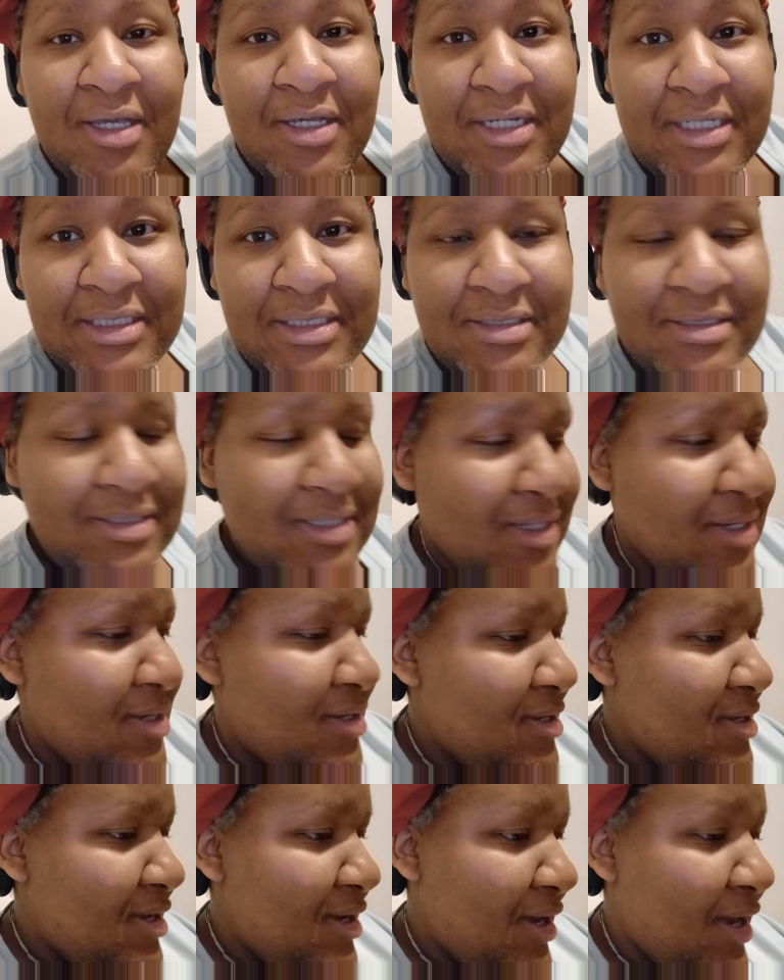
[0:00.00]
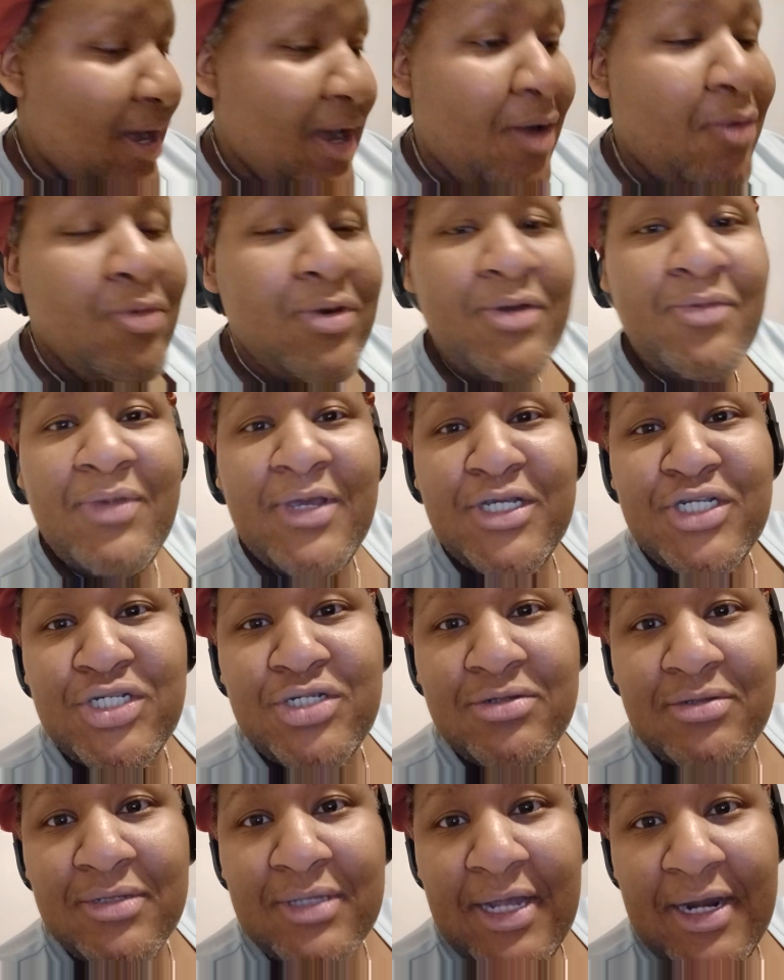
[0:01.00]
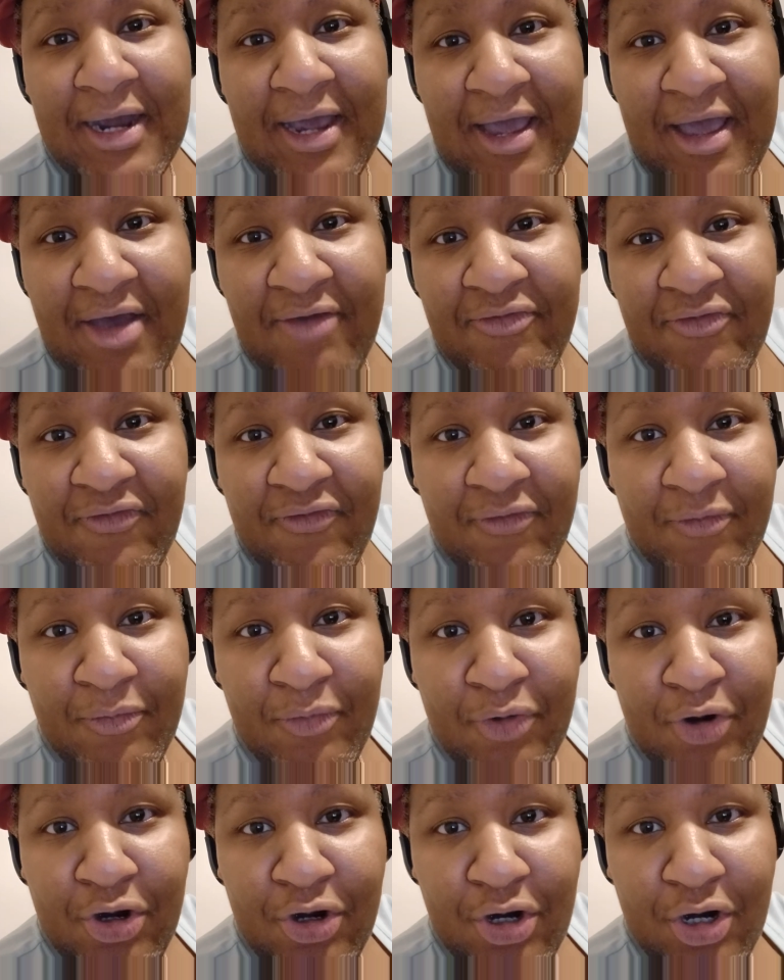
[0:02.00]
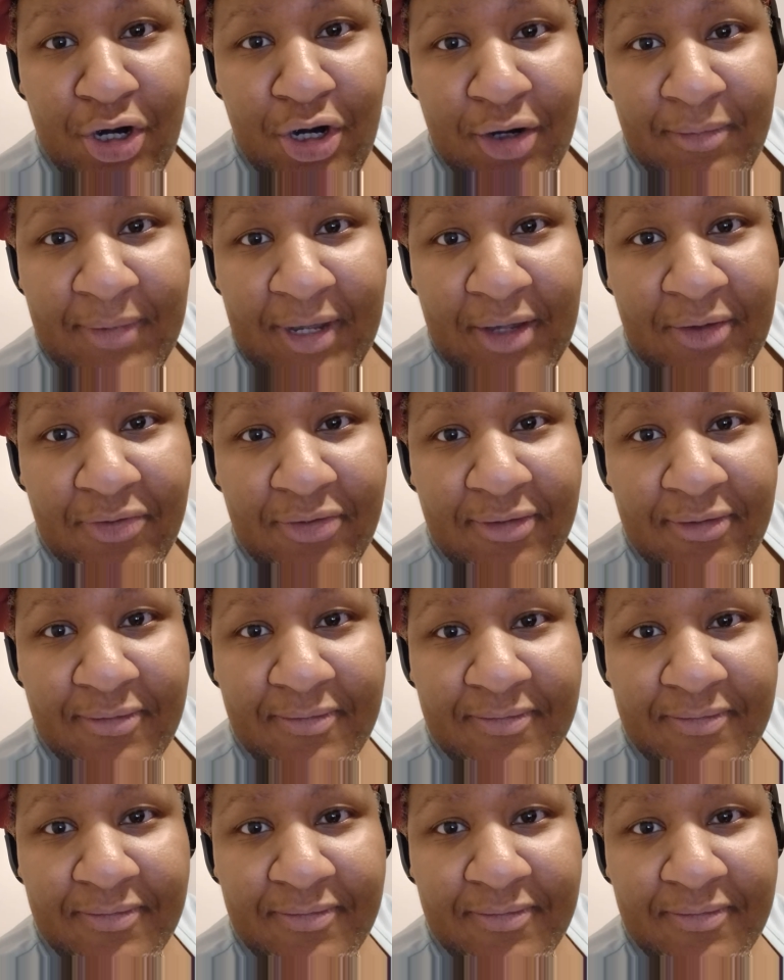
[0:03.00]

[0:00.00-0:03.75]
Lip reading: because I want to make sure that I have it from her mouth.